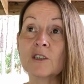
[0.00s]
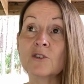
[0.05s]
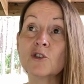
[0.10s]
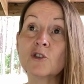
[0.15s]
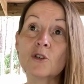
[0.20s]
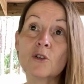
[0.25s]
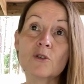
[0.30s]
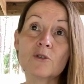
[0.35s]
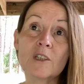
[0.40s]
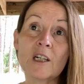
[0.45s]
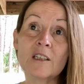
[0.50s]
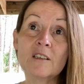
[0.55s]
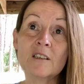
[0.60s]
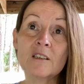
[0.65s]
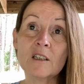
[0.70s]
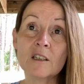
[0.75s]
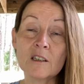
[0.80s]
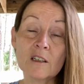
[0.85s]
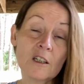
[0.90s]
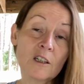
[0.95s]
And so
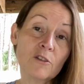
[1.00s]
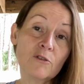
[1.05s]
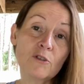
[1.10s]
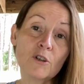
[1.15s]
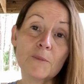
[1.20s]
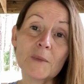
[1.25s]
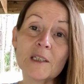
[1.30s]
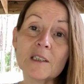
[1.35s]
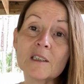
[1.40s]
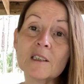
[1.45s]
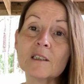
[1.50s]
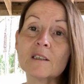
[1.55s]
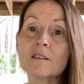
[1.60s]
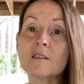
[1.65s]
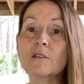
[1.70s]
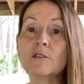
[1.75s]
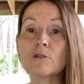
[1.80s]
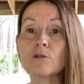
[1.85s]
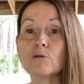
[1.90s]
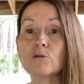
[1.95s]
that's in increments,
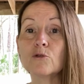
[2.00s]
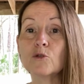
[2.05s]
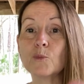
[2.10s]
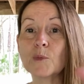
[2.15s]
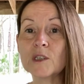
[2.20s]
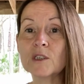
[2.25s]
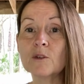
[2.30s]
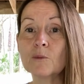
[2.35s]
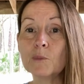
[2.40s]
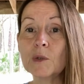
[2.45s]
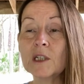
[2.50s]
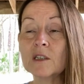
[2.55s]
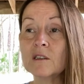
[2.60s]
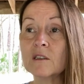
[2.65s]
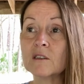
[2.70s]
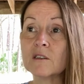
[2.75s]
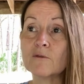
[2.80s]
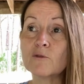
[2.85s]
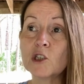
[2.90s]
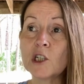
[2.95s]
you know, little bits and
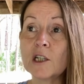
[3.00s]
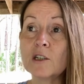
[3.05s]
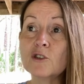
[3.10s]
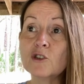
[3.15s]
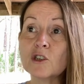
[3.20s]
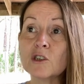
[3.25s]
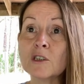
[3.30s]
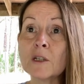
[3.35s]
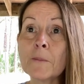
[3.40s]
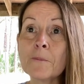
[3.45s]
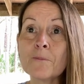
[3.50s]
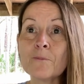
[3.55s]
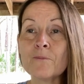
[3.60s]
pieces of changes,